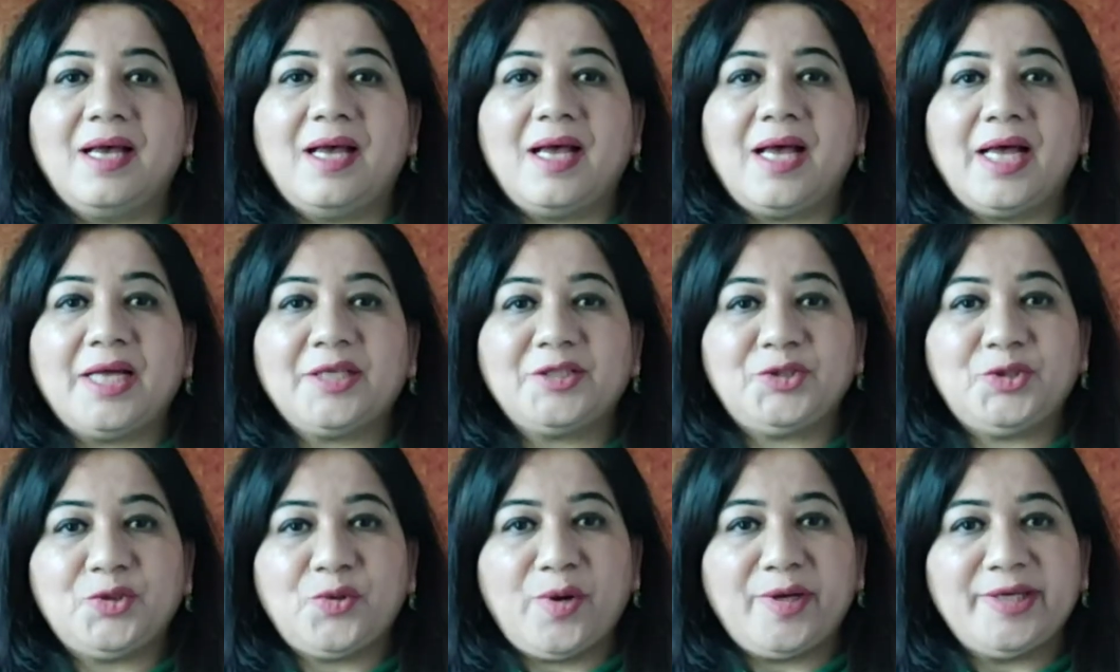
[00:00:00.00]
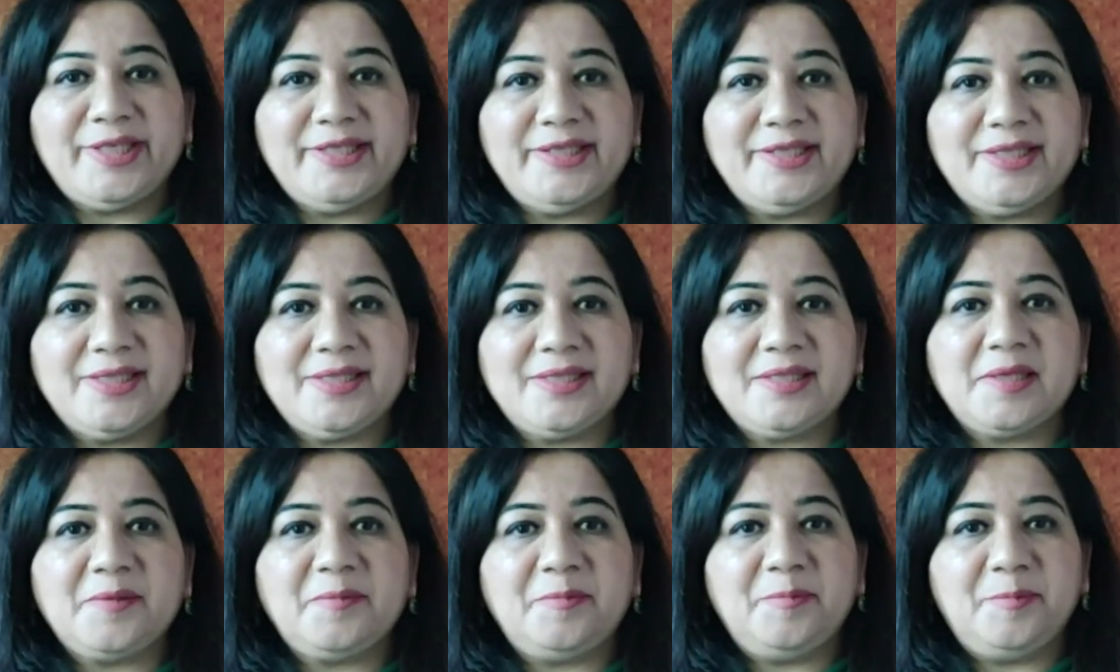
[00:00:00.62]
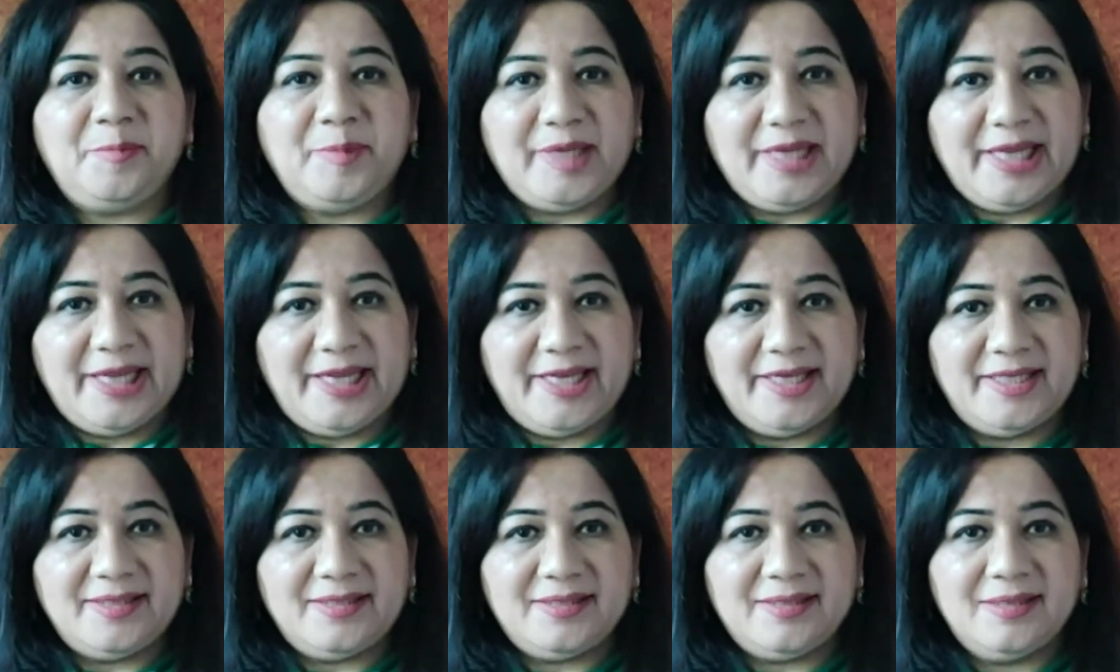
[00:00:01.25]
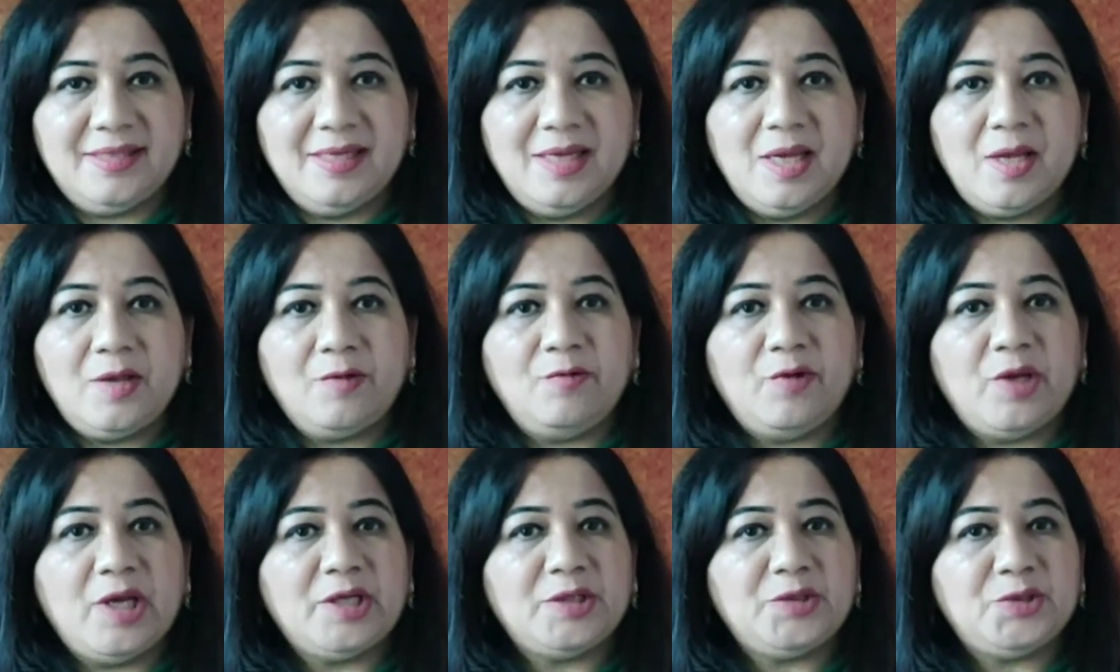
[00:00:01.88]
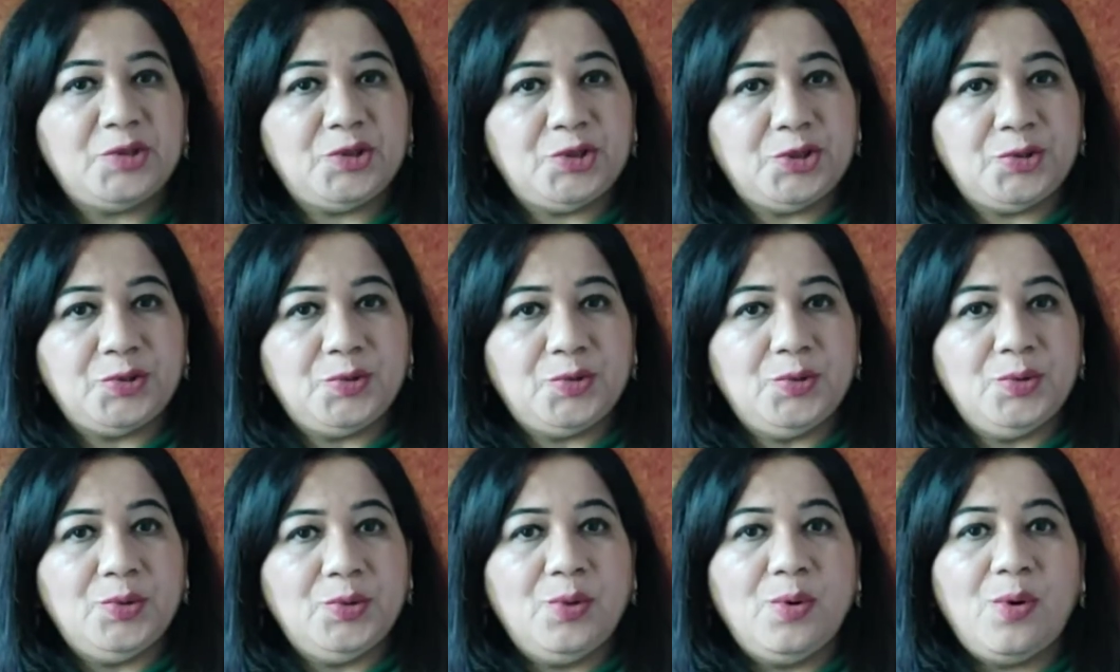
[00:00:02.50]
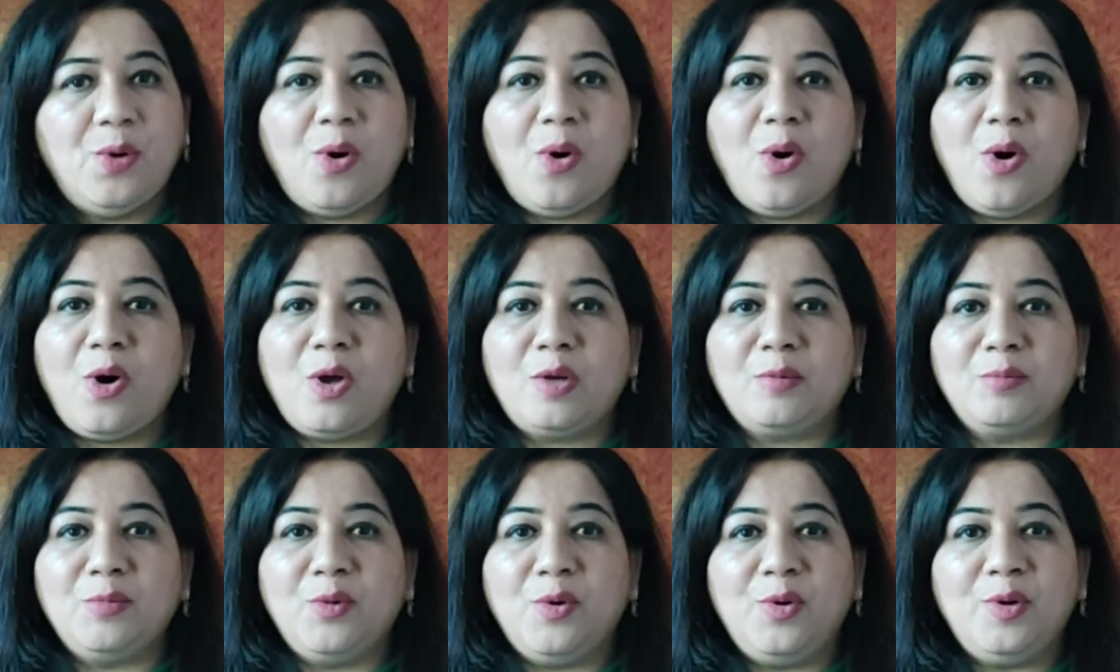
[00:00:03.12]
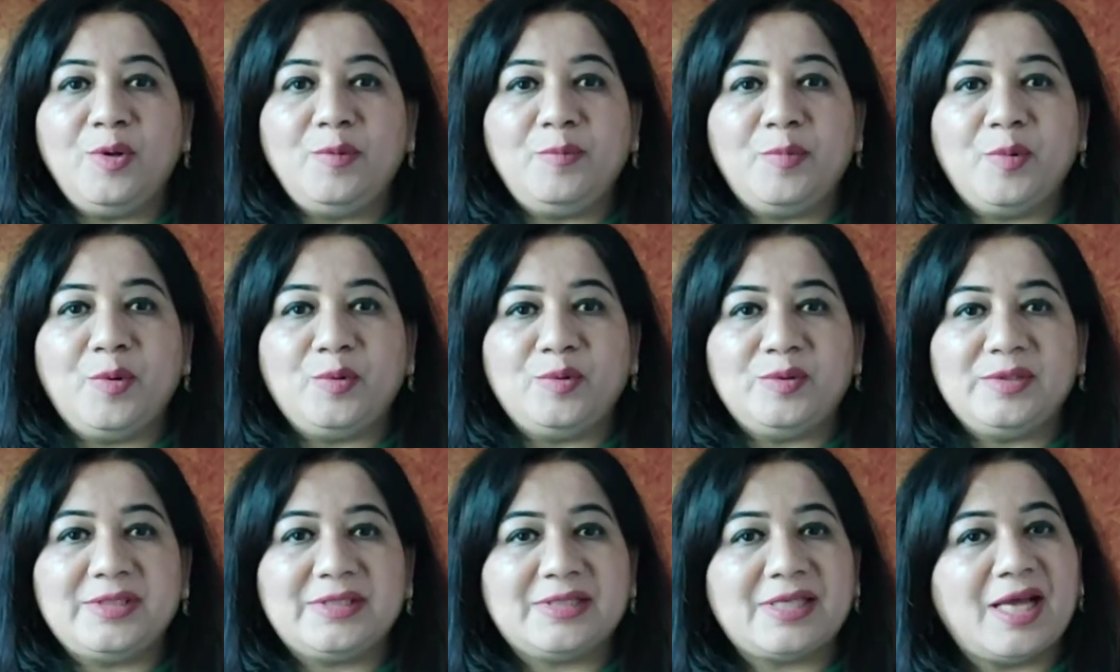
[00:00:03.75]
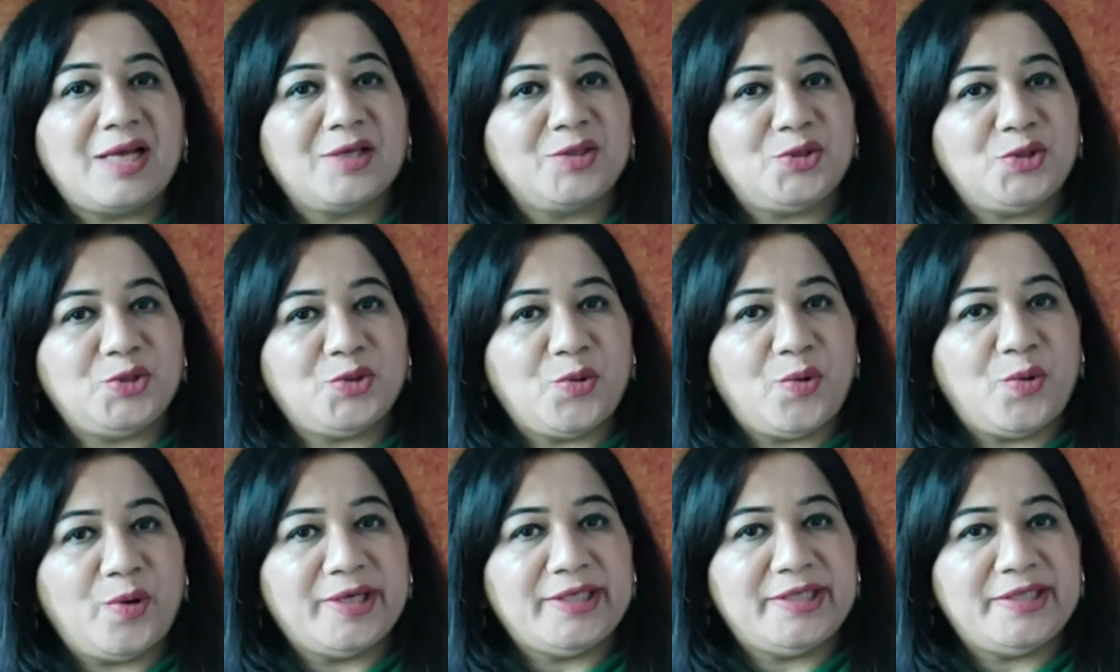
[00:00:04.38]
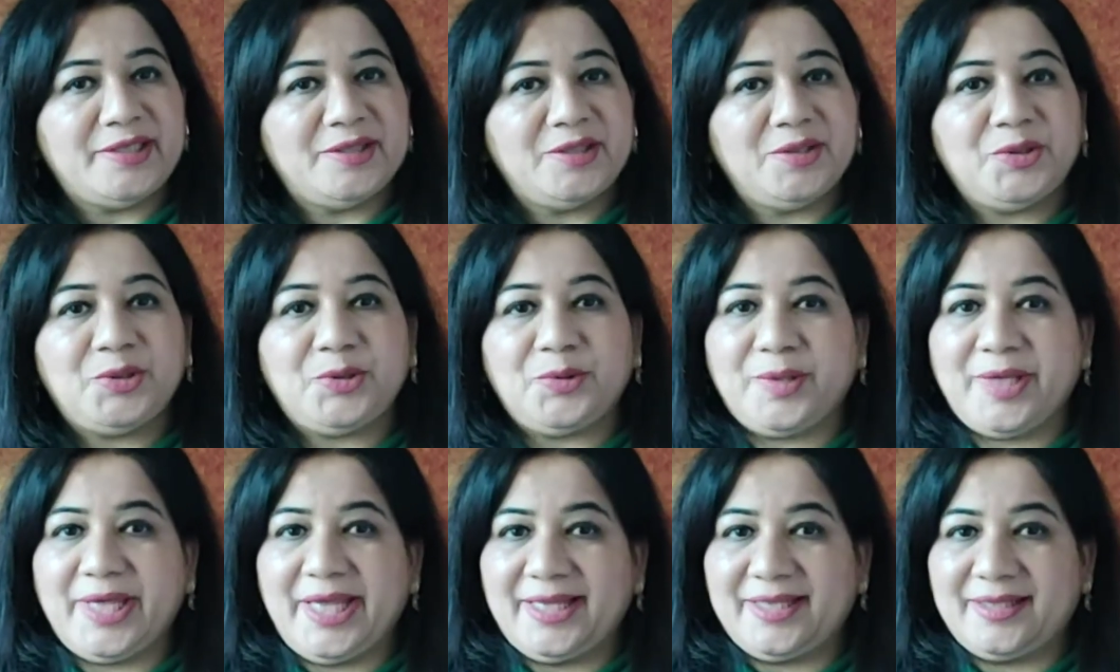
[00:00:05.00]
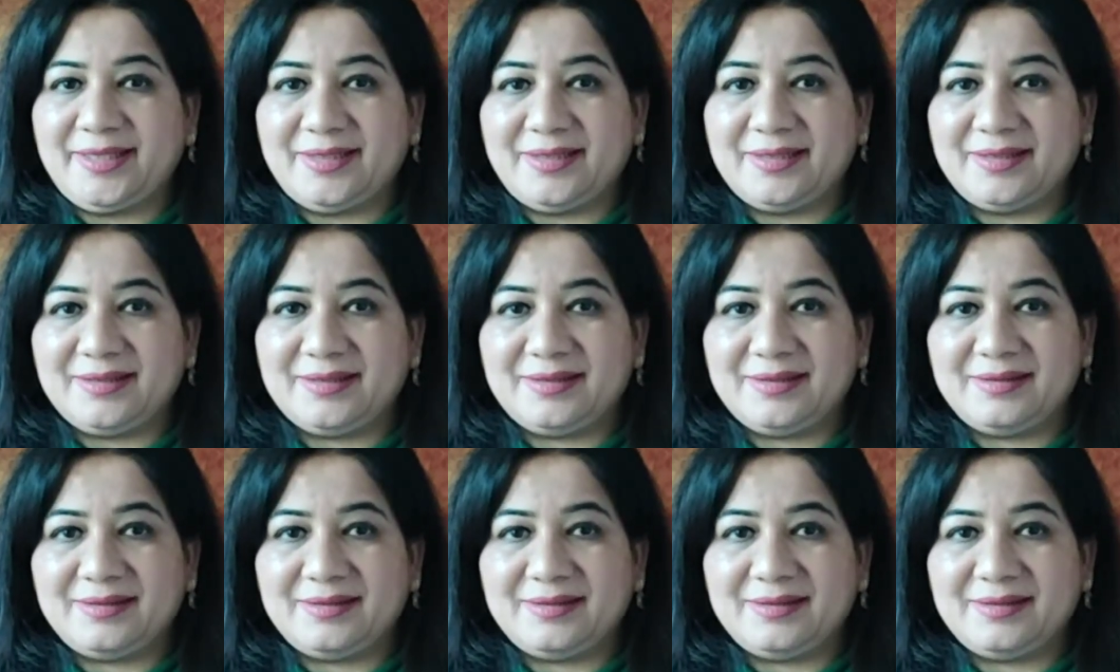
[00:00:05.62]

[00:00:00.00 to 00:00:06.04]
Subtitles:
A joint is a place where two or more bones are joined together.